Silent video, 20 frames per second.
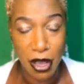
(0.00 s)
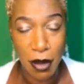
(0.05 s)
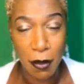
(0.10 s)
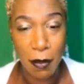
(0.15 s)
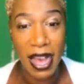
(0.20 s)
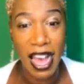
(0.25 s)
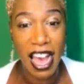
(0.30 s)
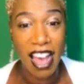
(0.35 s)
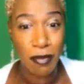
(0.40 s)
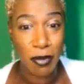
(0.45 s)

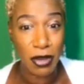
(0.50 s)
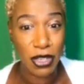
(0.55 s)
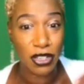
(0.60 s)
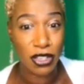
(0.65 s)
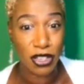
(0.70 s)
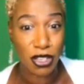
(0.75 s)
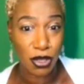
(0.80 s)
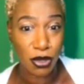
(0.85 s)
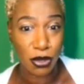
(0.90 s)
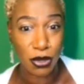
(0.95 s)
but have been
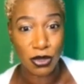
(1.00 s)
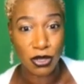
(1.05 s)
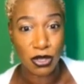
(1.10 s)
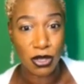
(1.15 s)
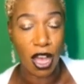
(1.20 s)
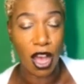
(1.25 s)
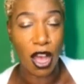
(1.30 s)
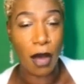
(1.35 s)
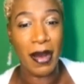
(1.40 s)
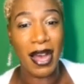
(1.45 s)
accused
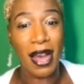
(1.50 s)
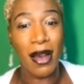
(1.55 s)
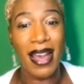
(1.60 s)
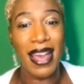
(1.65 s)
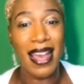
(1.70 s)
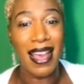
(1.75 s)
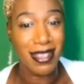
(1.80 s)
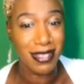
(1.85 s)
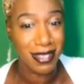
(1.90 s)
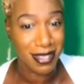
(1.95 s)
about
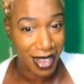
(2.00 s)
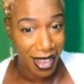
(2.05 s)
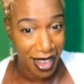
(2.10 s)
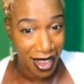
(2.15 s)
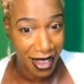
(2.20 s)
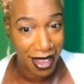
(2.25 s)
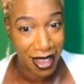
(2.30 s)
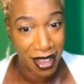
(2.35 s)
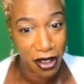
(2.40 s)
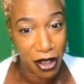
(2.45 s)

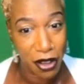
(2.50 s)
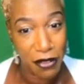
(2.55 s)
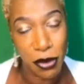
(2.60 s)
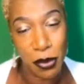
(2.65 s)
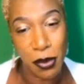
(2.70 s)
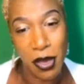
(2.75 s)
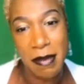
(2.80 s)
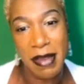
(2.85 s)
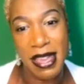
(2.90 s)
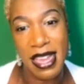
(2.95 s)
SAing other
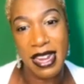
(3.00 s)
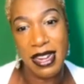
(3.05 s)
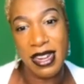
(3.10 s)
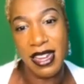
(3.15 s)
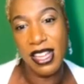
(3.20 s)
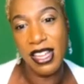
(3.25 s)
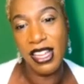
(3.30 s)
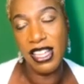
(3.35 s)
women.